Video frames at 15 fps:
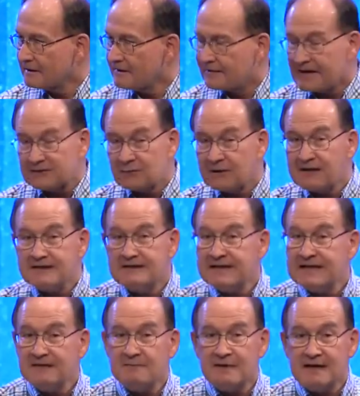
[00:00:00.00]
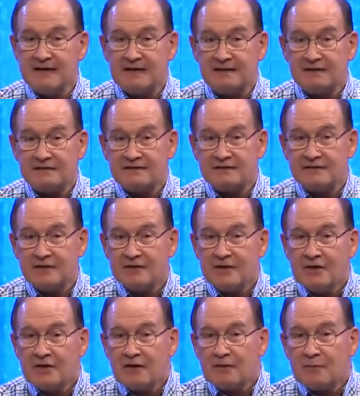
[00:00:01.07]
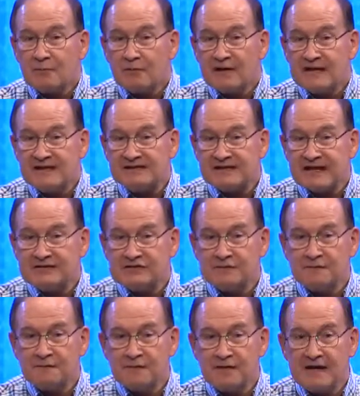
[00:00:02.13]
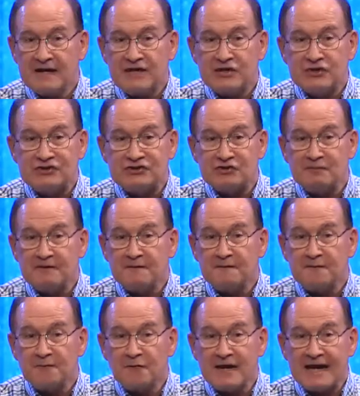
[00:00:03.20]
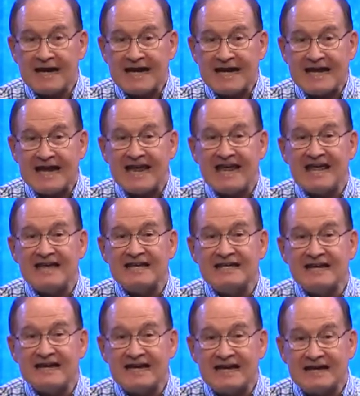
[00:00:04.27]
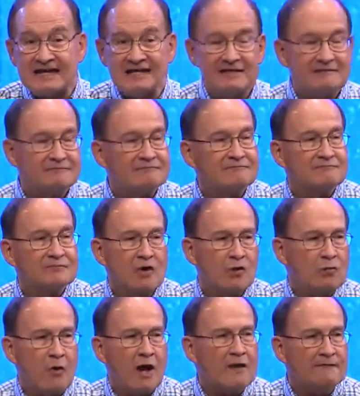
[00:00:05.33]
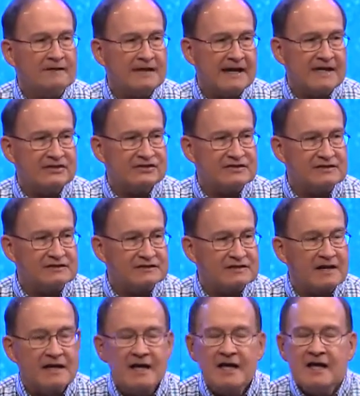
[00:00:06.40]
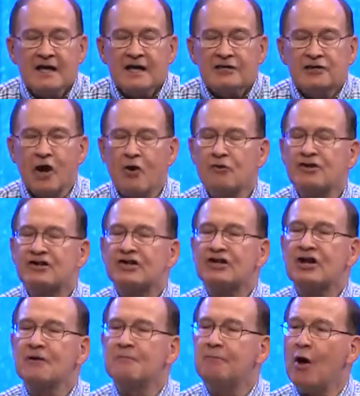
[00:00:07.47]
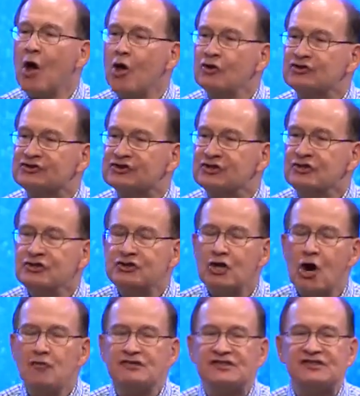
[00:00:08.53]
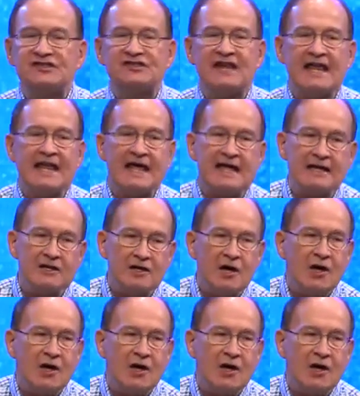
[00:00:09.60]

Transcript: That's what indeed means. When he sets you free, you shall be free indeed. No qualifications, no compulsion, no sin